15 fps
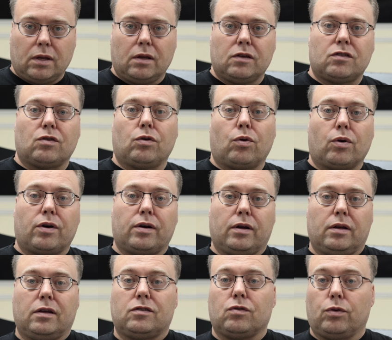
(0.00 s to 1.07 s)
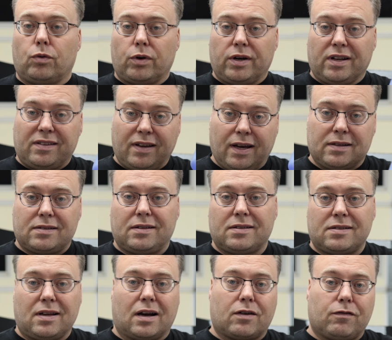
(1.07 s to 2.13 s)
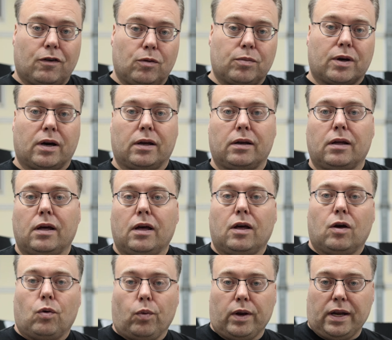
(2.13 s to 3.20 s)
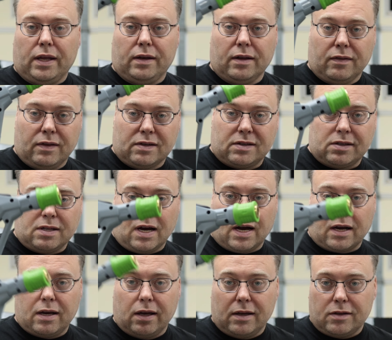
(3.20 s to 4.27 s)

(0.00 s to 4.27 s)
So in order to test the stock foam gun, we need the stock.